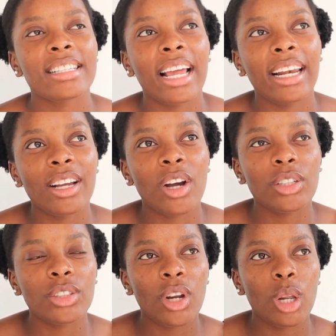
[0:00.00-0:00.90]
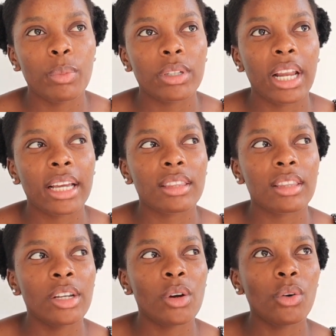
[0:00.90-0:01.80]
I like Cotton On, but like
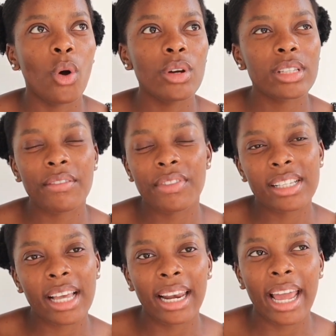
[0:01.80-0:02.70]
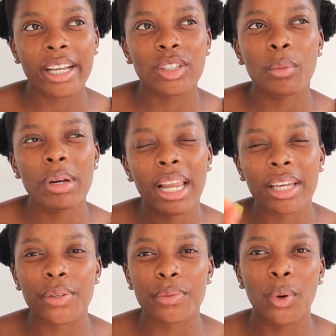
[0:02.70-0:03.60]
they don't always have things I like. It's normally like
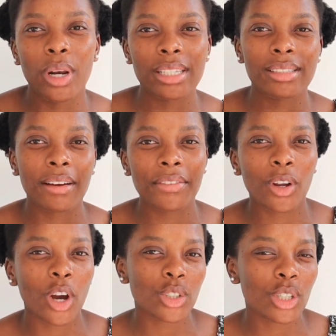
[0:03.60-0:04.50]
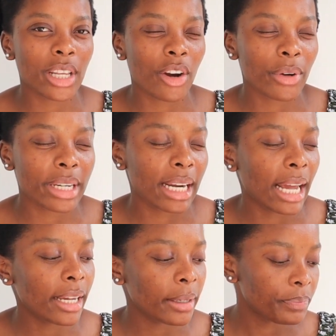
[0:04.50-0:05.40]
the smaller stuff at Cotton On that I really like.